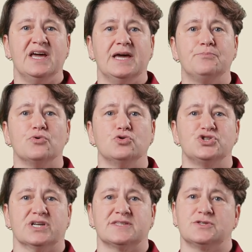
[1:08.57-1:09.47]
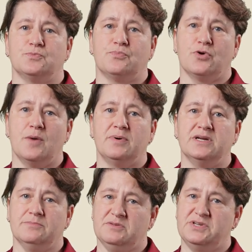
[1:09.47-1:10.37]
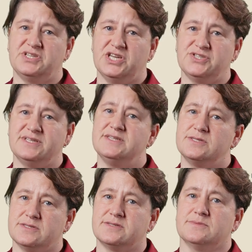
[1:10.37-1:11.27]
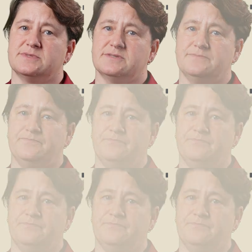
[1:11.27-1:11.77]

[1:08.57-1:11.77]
and projects to proper implementation in systems.